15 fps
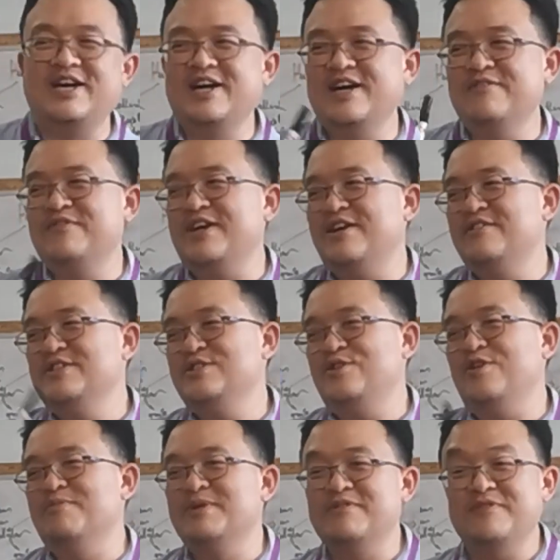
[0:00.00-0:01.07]
Langat
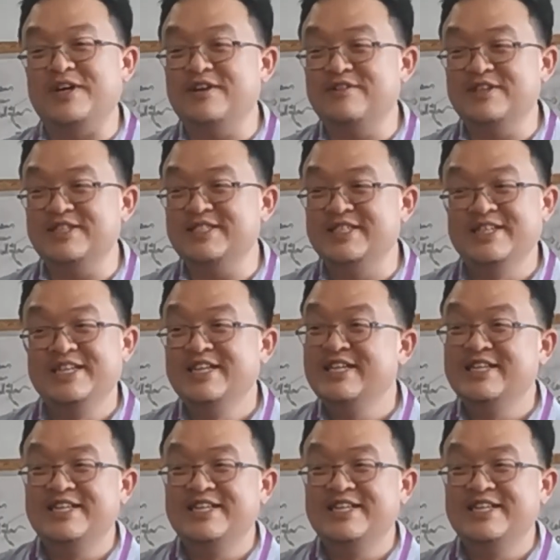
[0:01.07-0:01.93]
virus, Tioman virus,